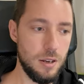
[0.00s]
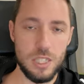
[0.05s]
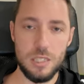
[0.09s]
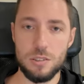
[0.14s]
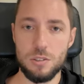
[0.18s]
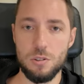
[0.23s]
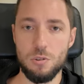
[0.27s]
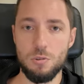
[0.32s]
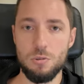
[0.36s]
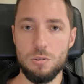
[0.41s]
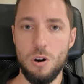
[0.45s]

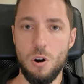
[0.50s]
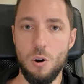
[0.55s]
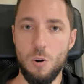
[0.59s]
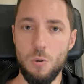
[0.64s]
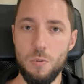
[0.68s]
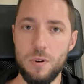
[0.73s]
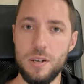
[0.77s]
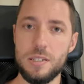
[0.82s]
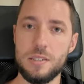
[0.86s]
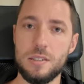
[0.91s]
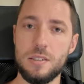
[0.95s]
So
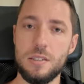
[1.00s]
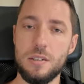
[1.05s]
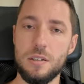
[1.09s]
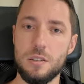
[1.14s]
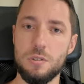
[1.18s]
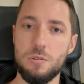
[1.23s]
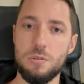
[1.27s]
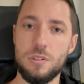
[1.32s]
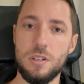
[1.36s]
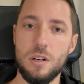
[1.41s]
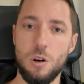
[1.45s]
always
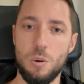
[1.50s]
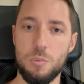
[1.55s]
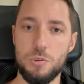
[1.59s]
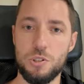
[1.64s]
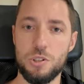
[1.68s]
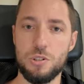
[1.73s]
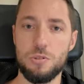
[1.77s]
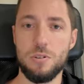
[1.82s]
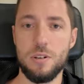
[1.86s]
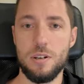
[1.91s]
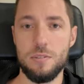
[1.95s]
include the
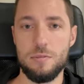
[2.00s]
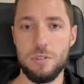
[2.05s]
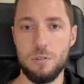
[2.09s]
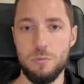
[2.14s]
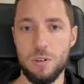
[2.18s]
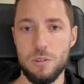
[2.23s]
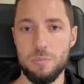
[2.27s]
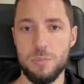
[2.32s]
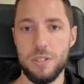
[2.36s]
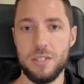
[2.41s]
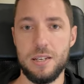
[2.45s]
option to have a
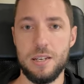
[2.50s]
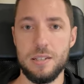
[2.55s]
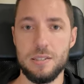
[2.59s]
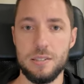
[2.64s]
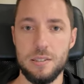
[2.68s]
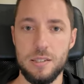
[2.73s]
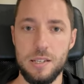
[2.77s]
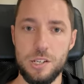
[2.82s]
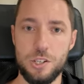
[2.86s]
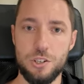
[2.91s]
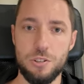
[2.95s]
1 month
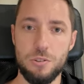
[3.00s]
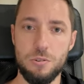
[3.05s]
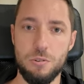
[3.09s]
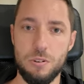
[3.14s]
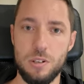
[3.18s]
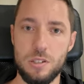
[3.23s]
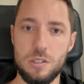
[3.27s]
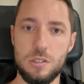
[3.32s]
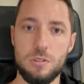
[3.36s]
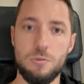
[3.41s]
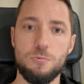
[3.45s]
cancellation
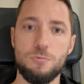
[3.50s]
notice.